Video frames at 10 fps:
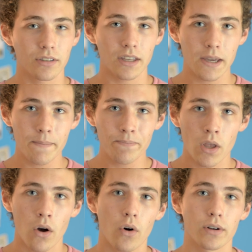theme,
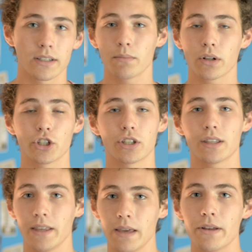or a similar
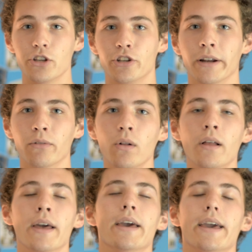just theme in
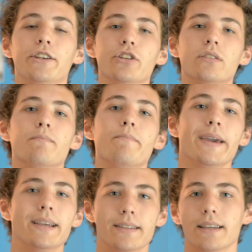general, it just
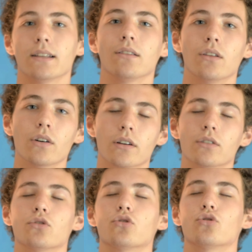makes it look
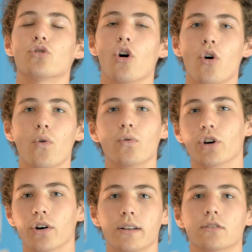so
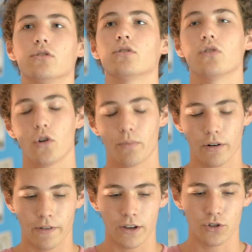good and so
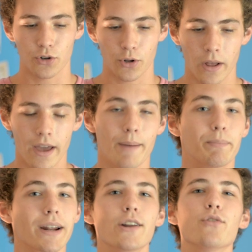professional.
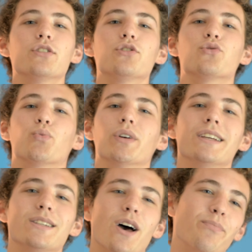But I know this is
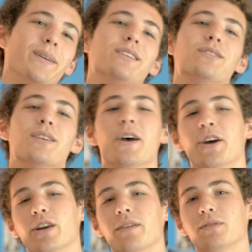really tough because
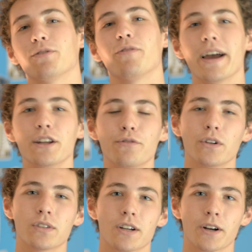you have to find a
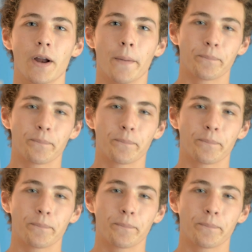filter,